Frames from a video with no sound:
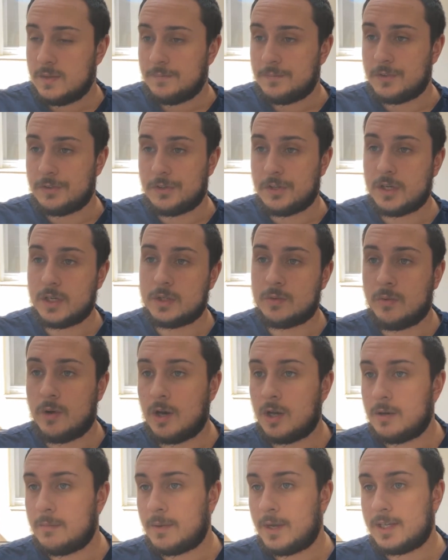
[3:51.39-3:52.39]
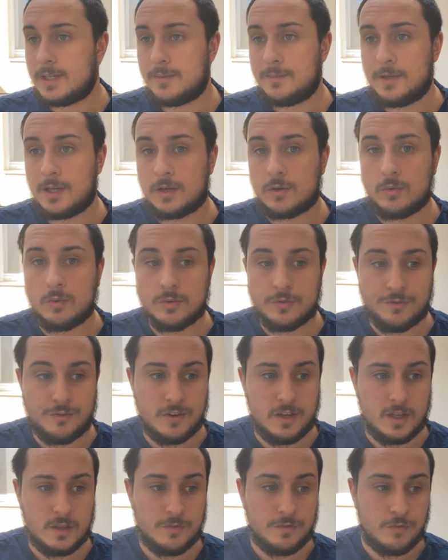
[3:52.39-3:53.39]
The third one might be a good
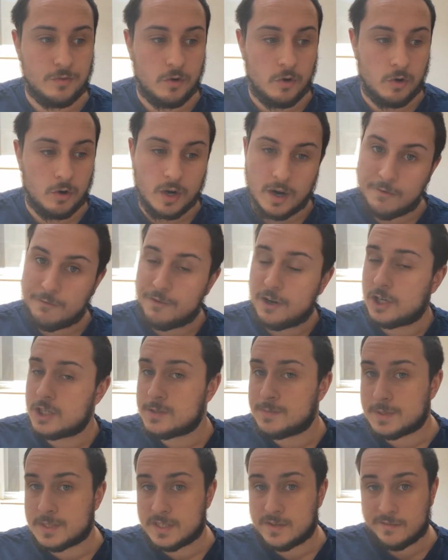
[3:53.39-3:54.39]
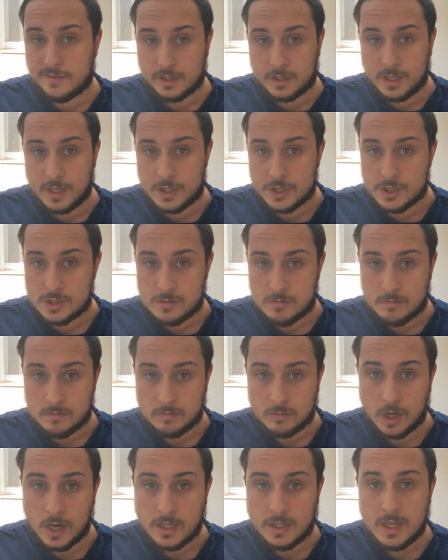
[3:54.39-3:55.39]
fit for a very specific niche,
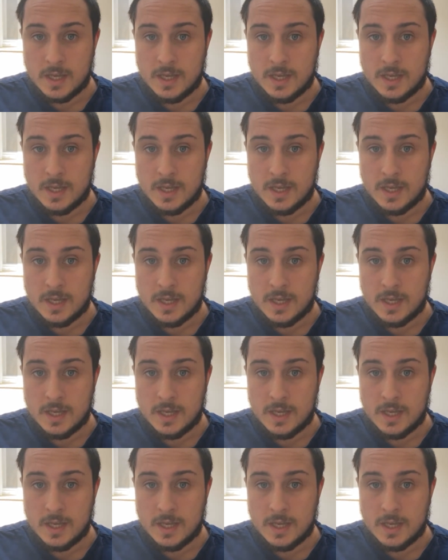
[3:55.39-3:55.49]
right?